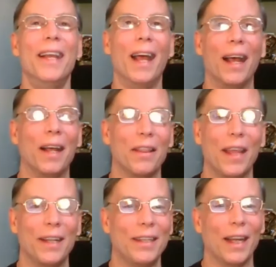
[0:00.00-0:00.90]
Uh,
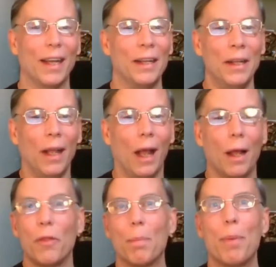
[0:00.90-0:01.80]
that uh,
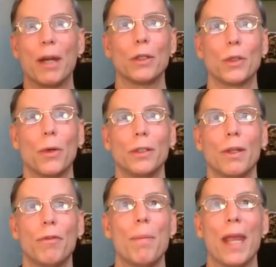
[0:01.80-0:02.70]
uh, the better source
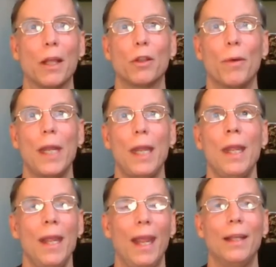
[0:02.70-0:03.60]
of omega
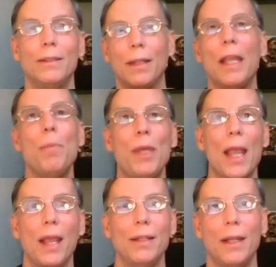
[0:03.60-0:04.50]
three is E P
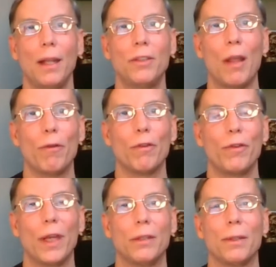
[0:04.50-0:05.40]
A and D H A for
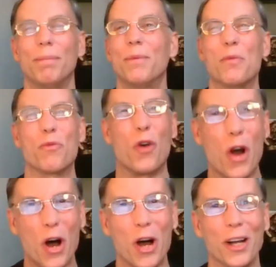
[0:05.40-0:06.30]
fish,
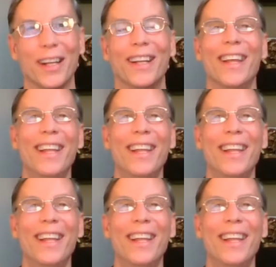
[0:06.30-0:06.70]
wrong.